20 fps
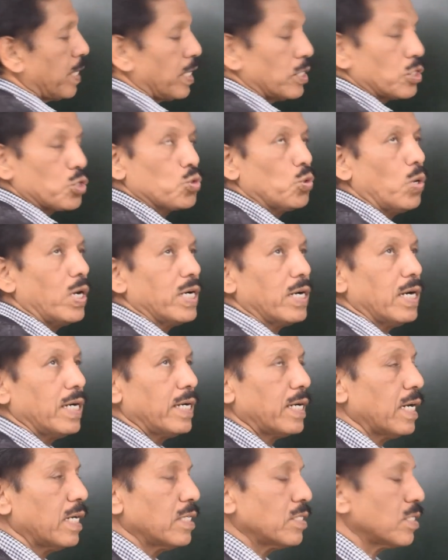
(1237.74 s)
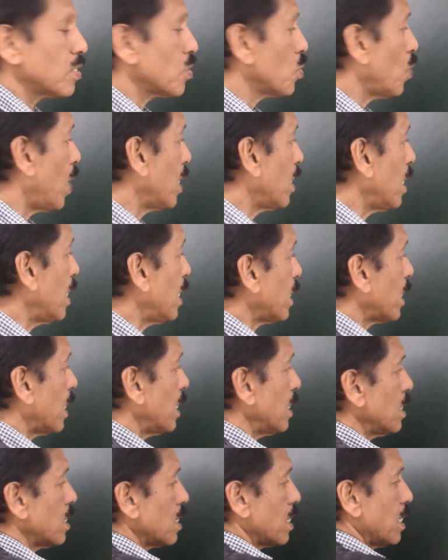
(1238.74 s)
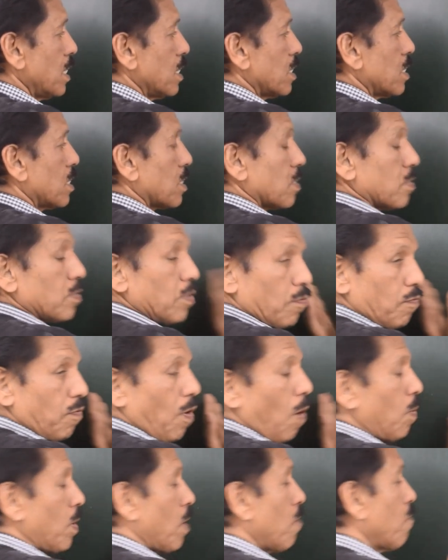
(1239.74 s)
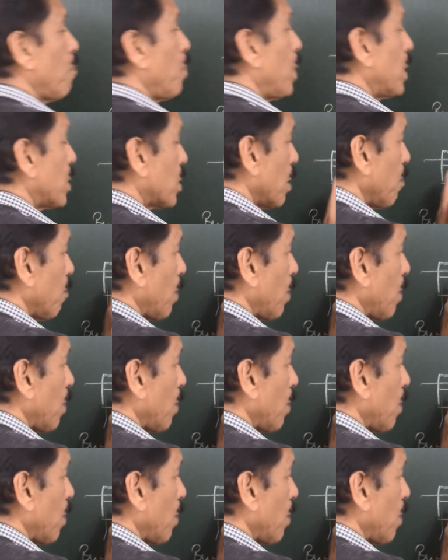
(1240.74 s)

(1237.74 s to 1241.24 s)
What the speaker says: is 200 tons. So 100 tons is forward of midship,